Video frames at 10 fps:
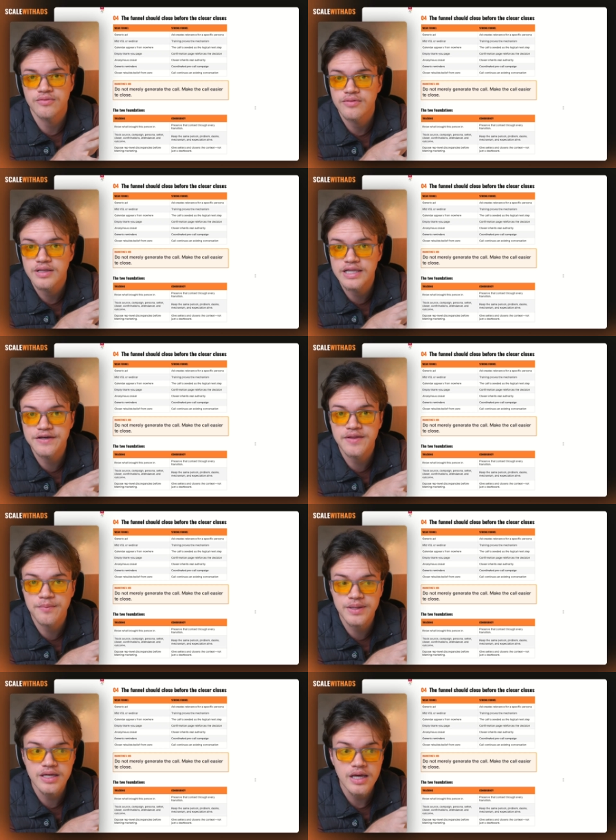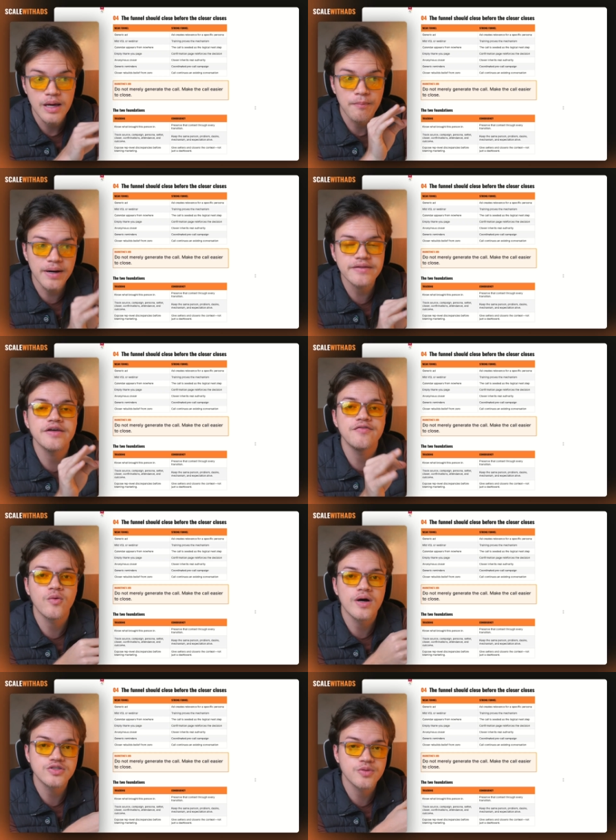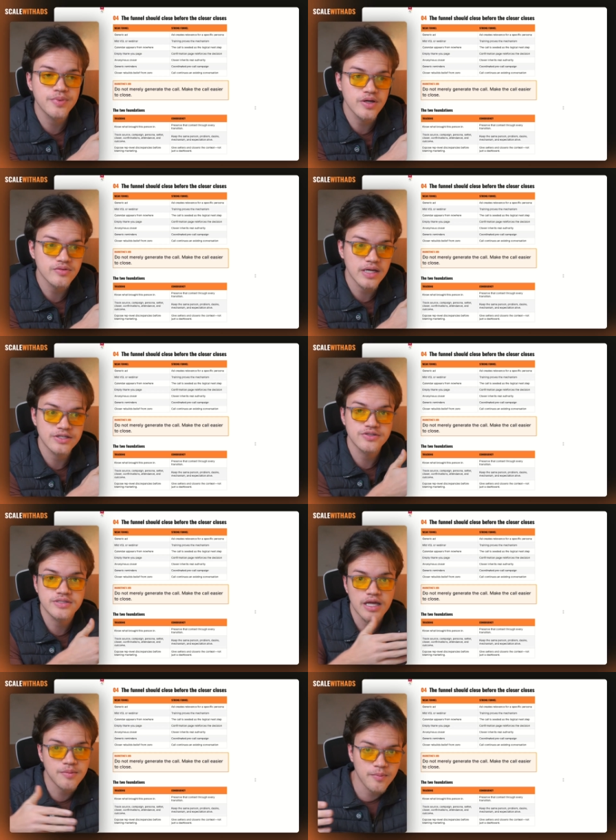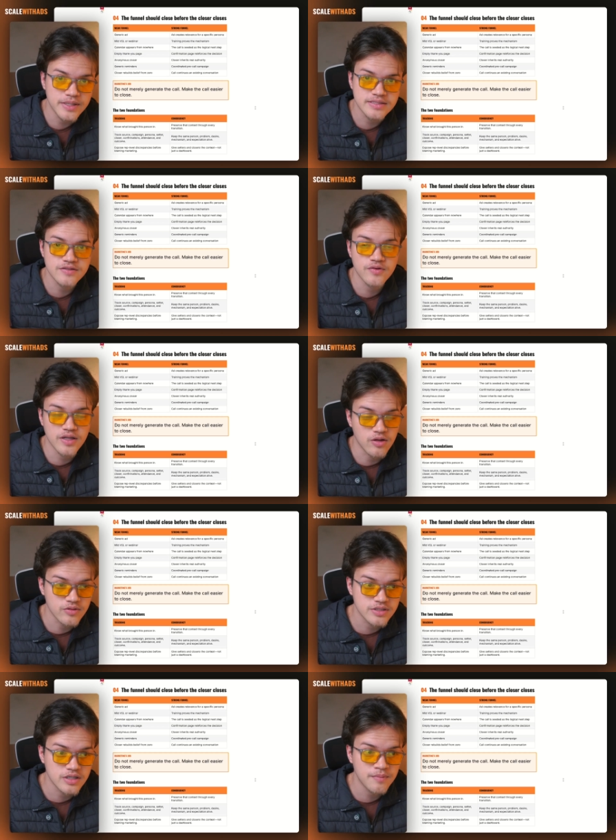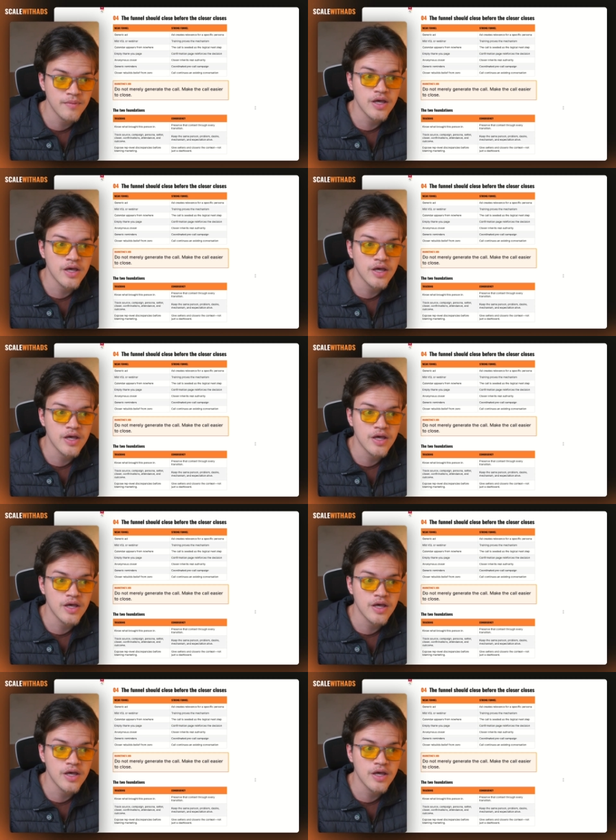leave them be. But if you want to build a sustainable business for the long term,